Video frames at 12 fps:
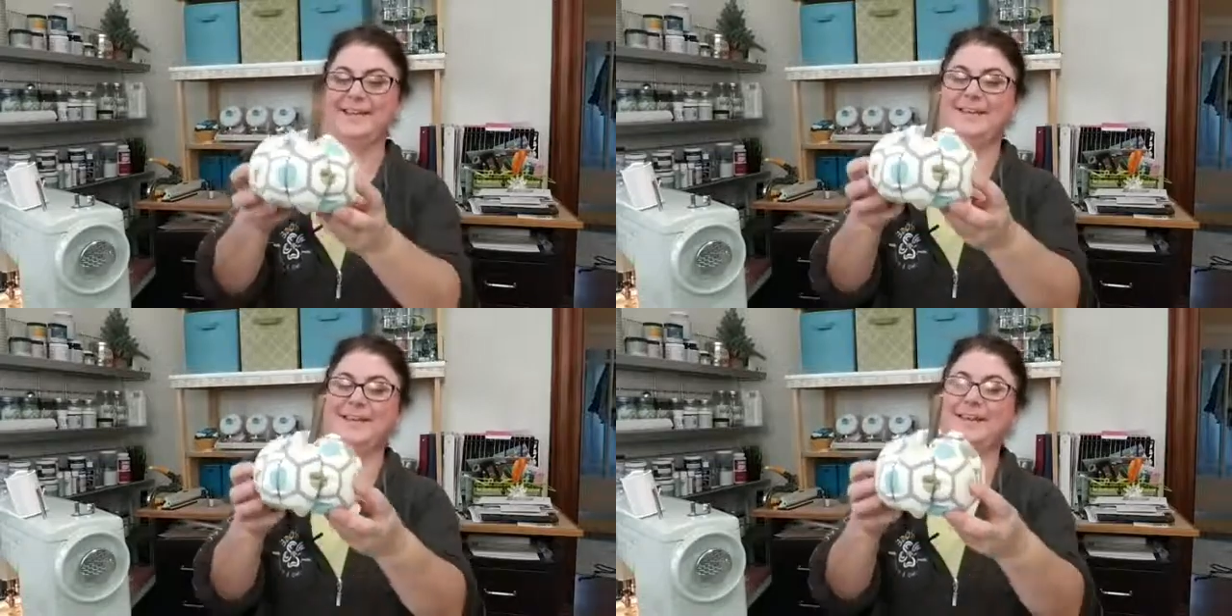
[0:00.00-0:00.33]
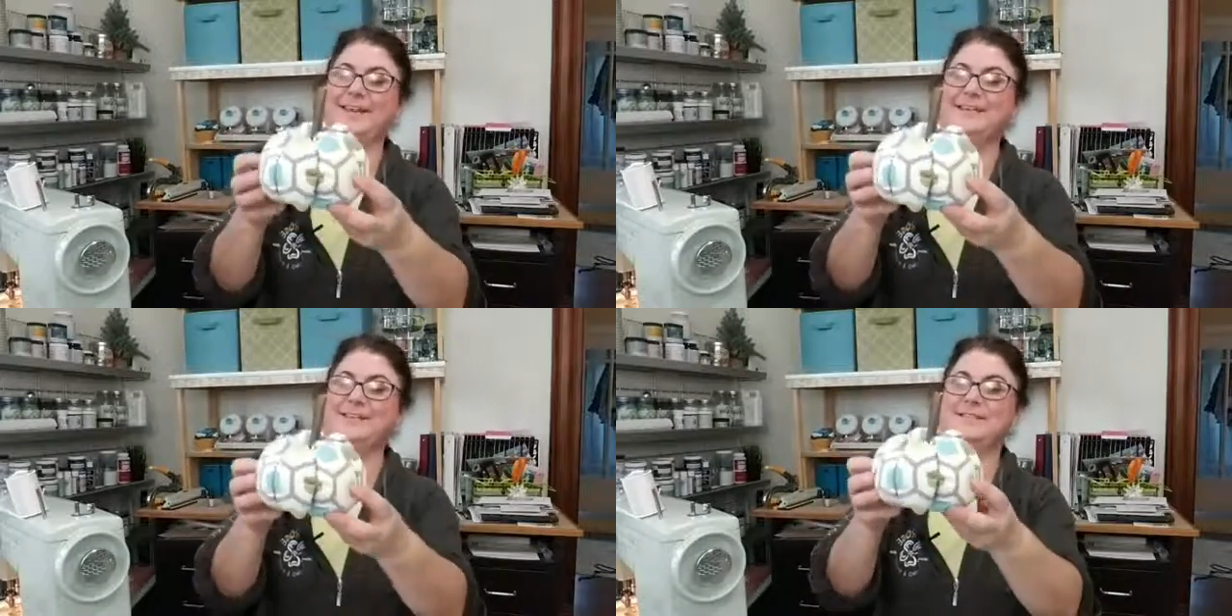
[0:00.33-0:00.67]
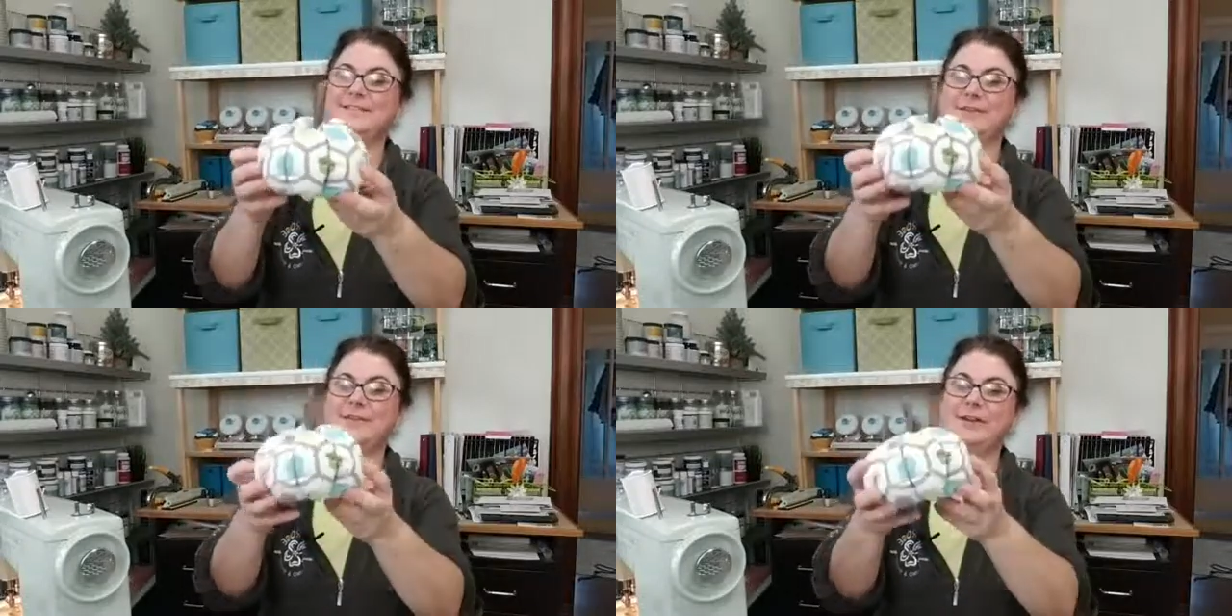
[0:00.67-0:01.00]
Yay!
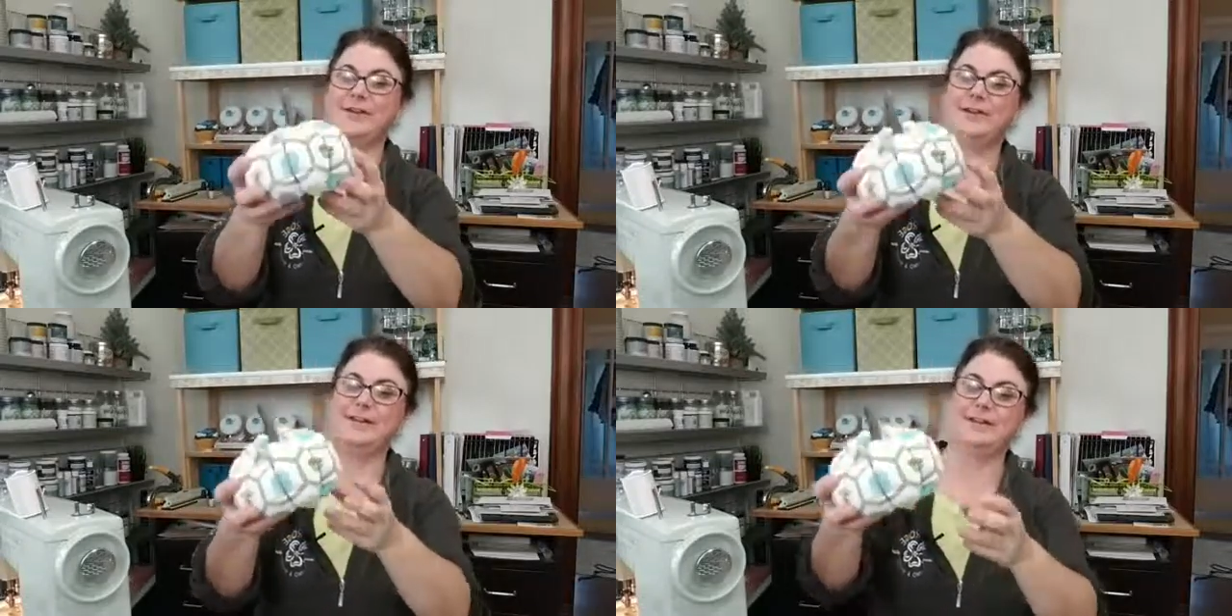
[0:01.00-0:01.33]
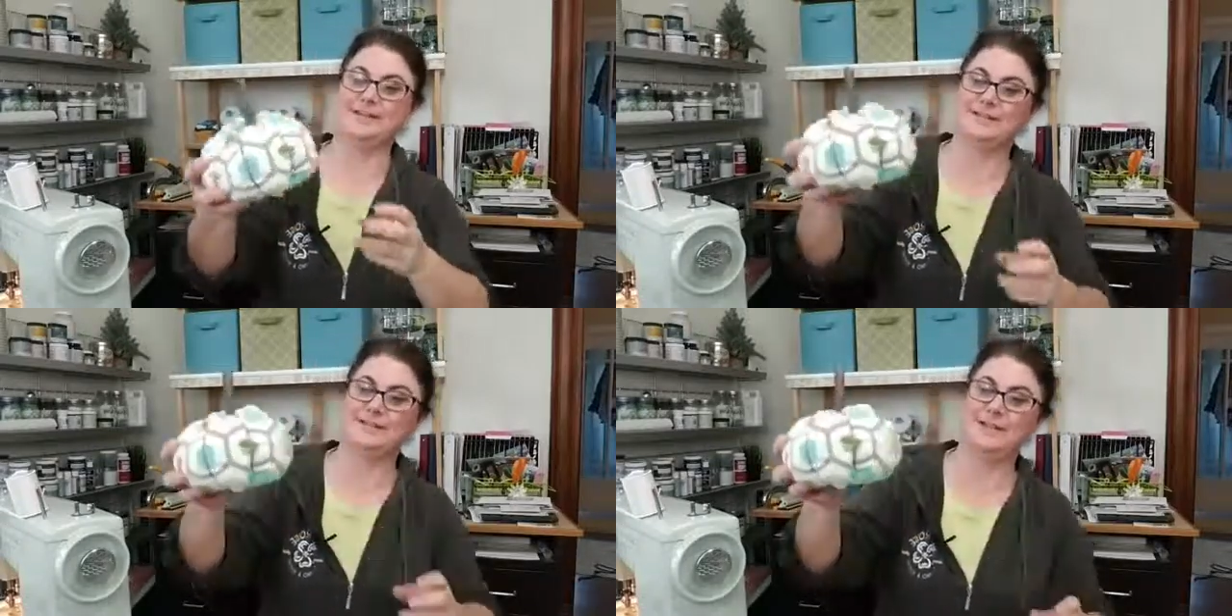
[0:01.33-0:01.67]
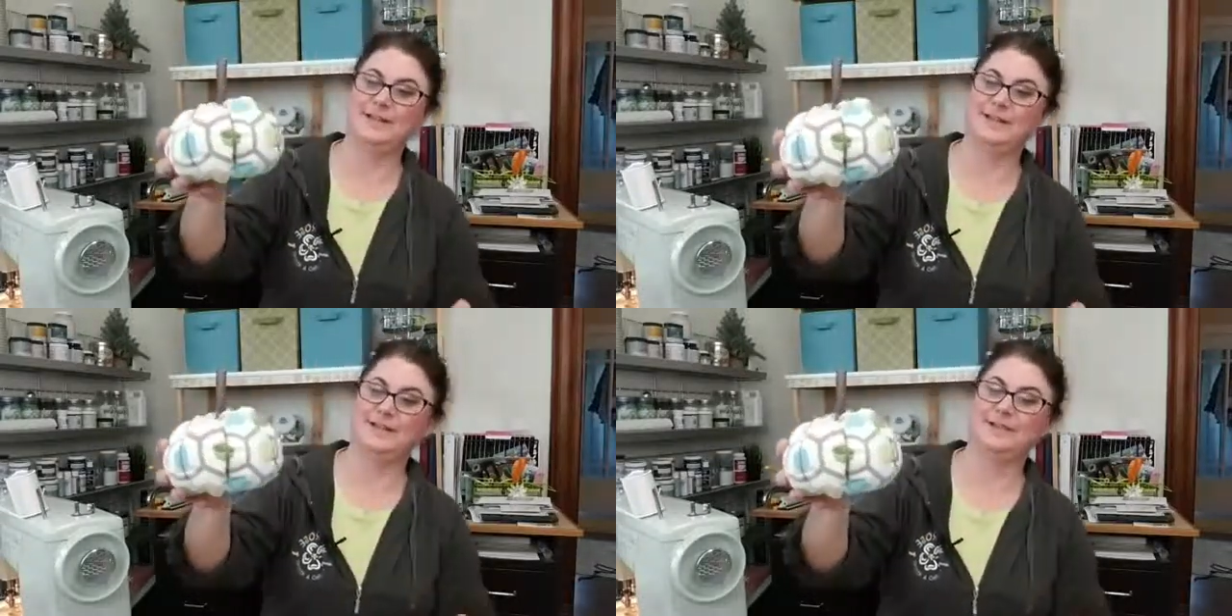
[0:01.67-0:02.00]
So there it is.
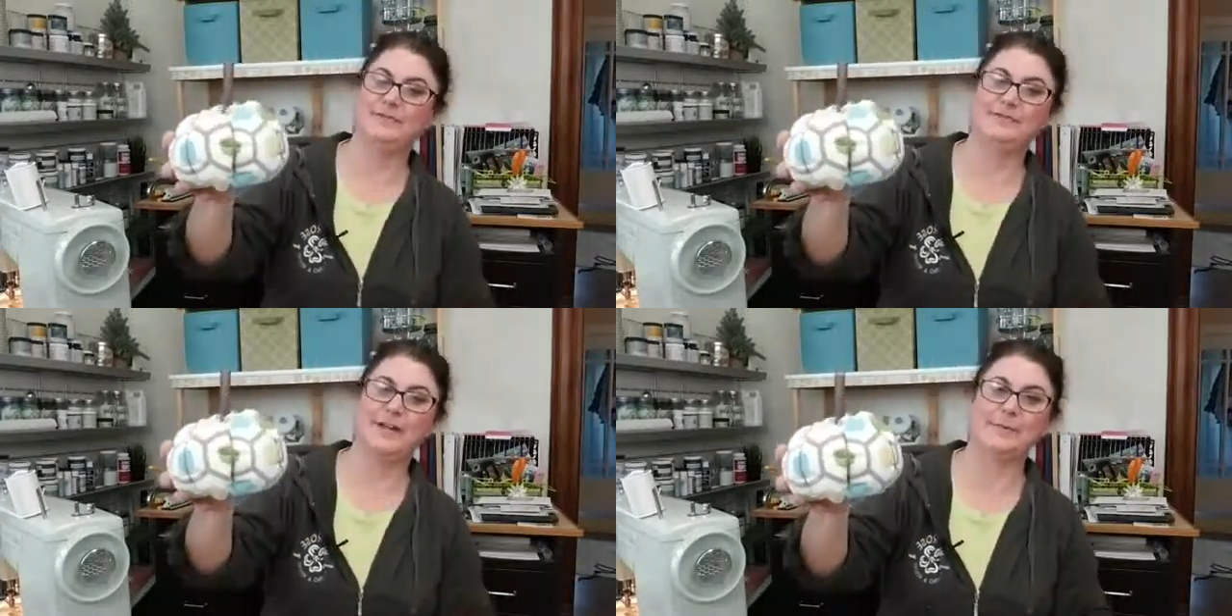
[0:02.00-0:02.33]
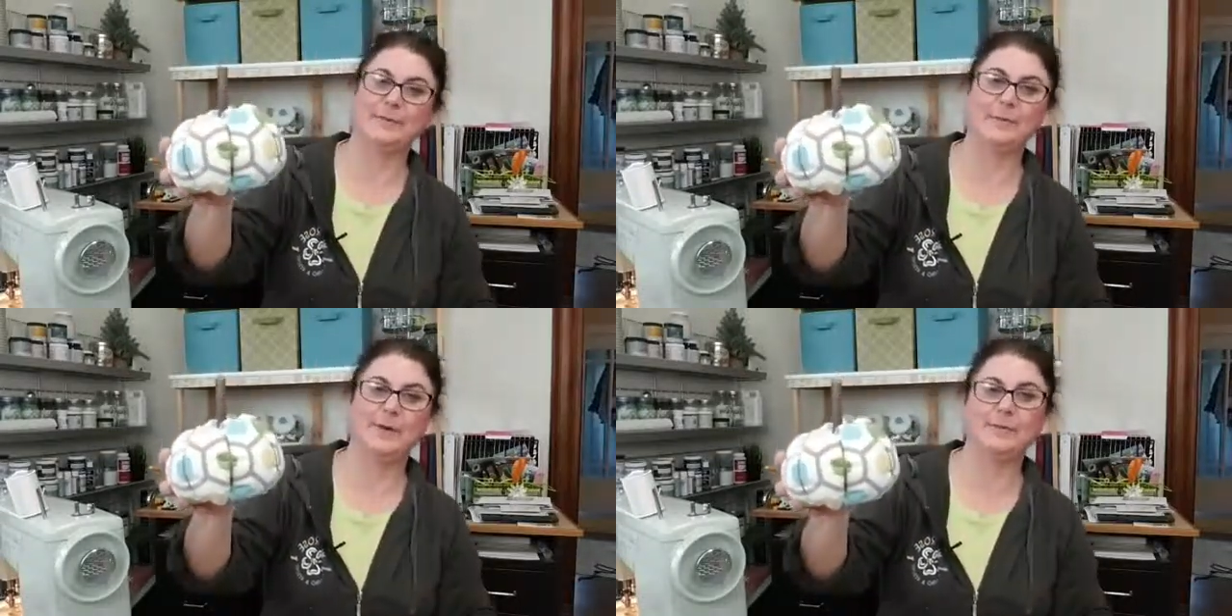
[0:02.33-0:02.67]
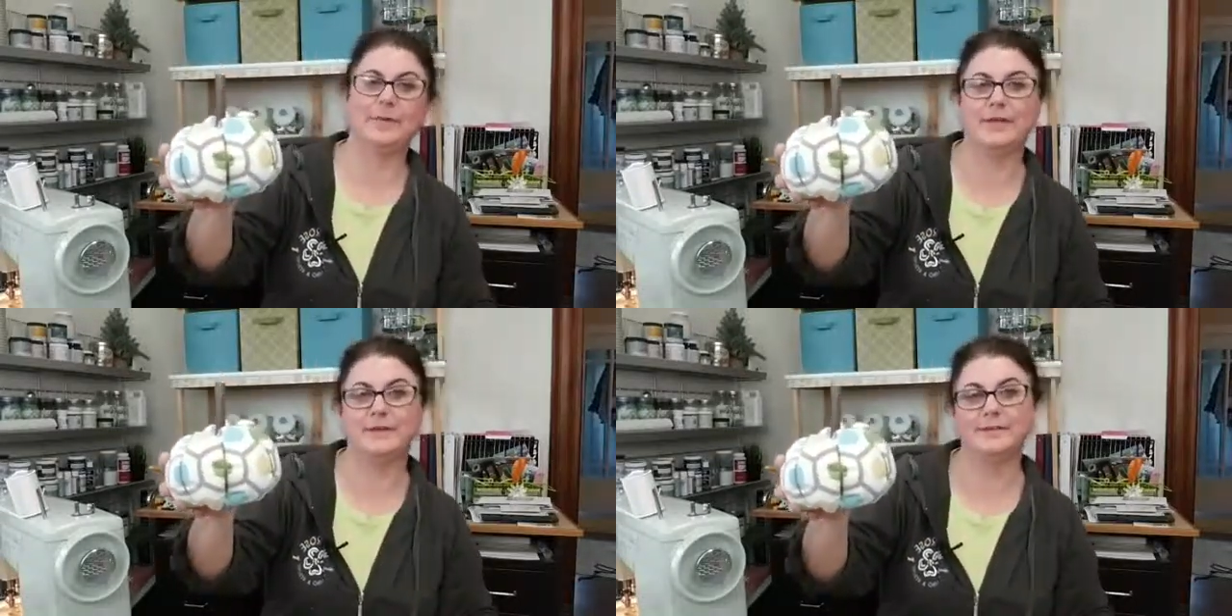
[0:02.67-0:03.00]
Little fabric
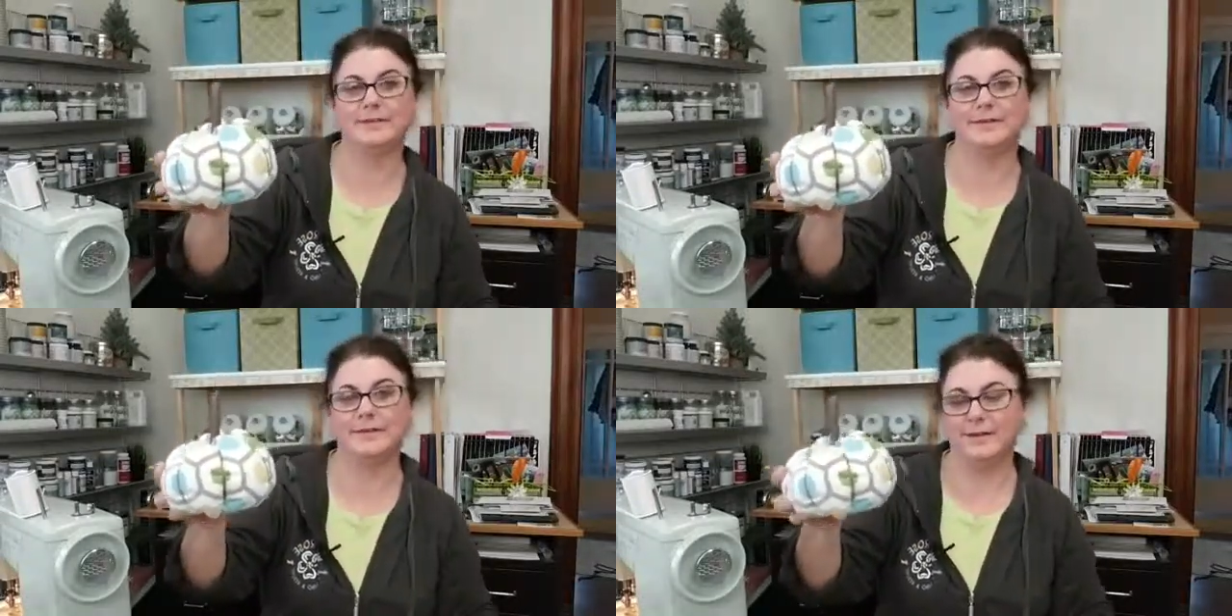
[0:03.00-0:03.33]
pumpkin.